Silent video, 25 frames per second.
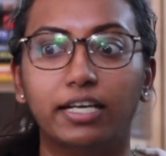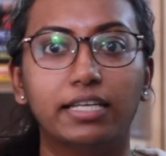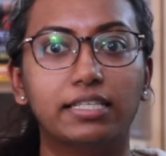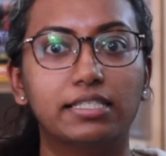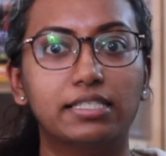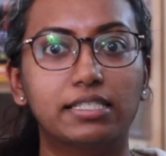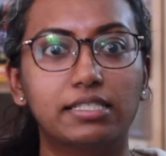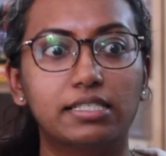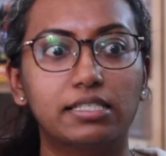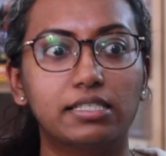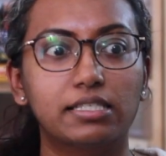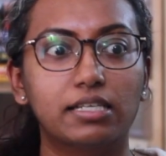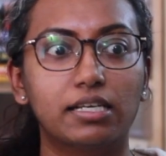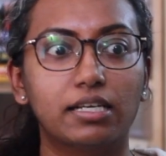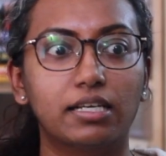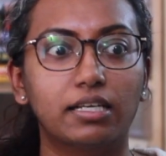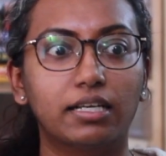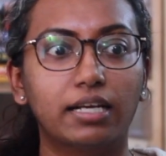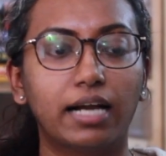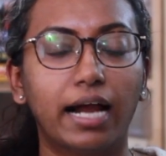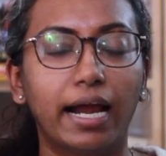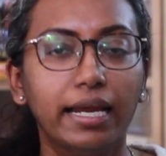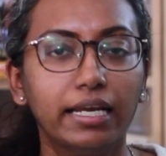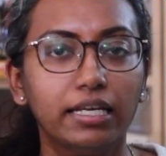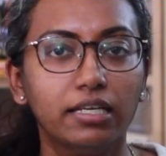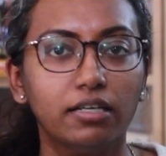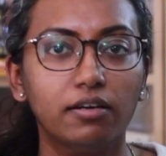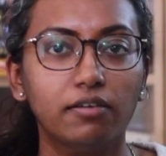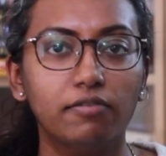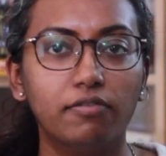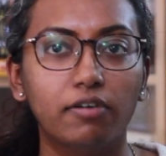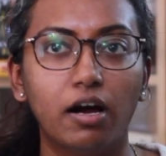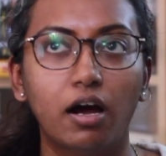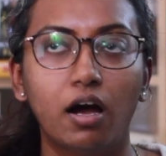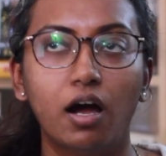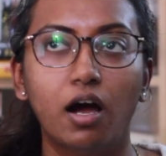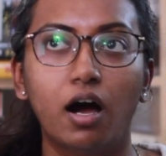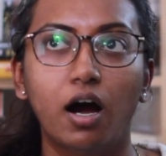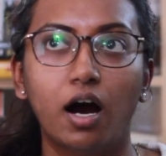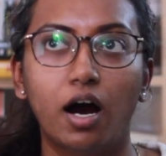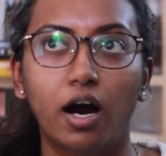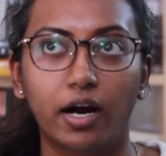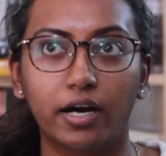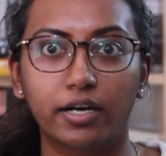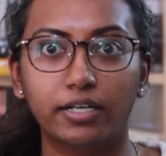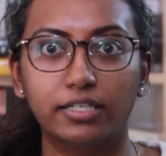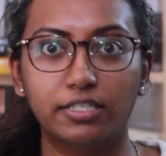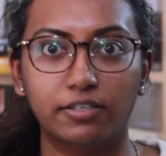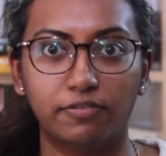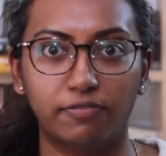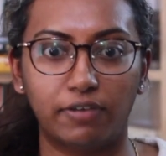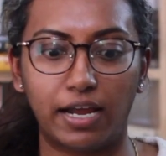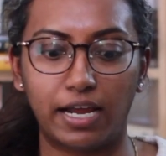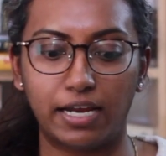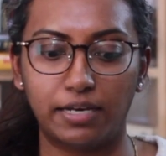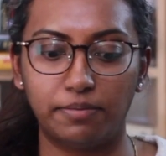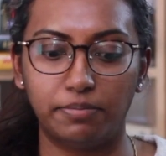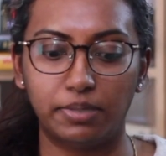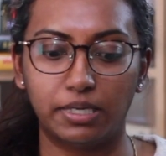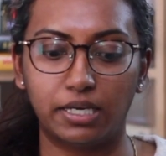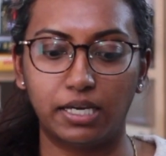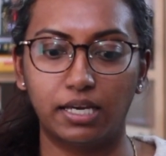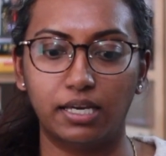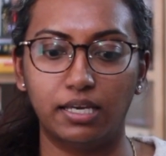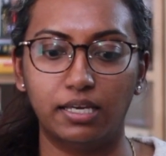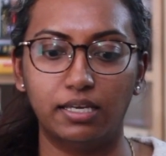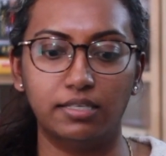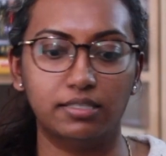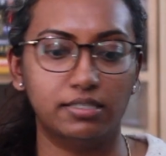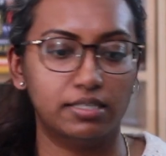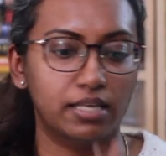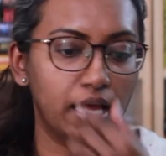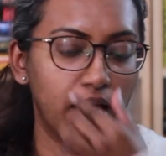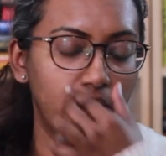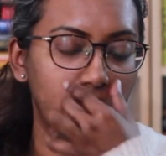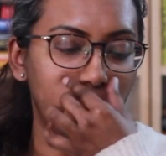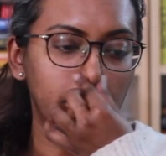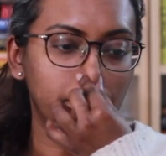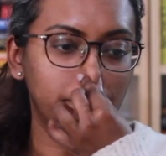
It's kind of hard to find because